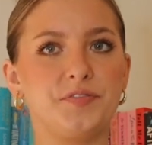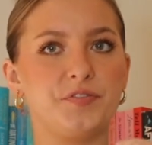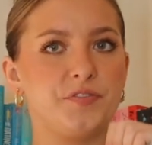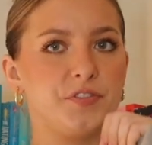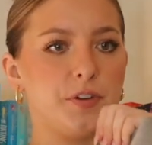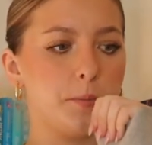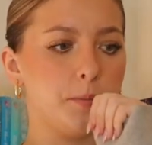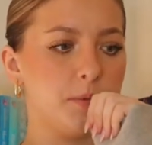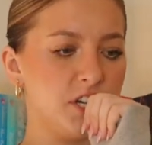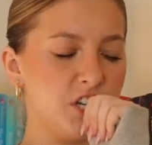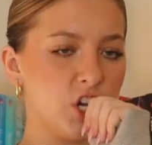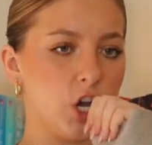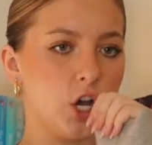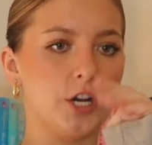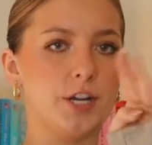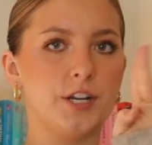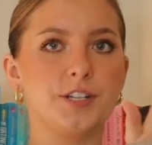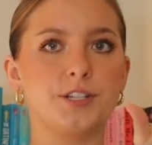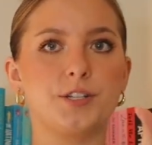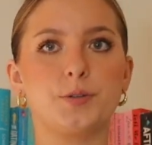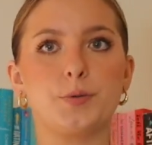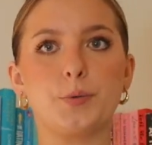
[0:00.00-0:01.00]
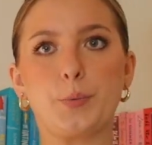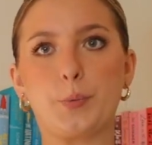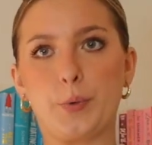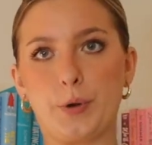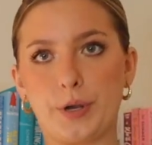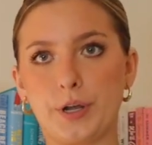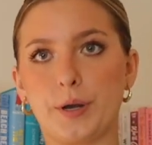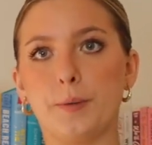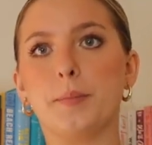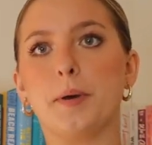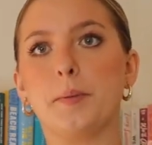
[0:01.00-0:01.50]
If I'm being honest, we're
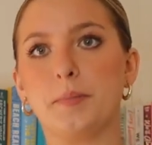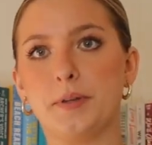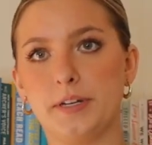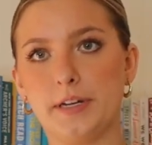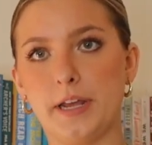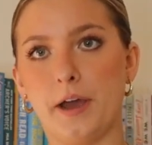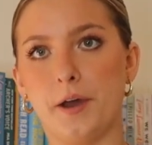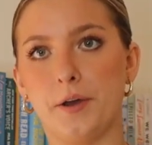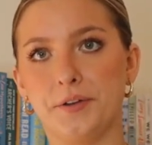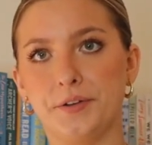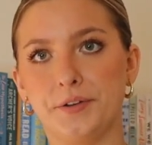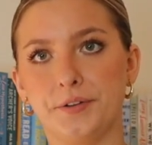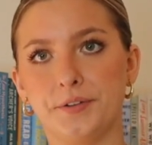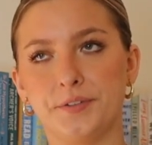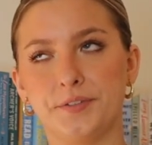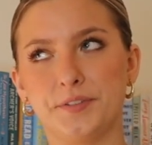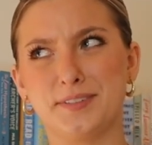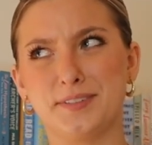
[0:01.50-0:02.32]
gonna bump it down.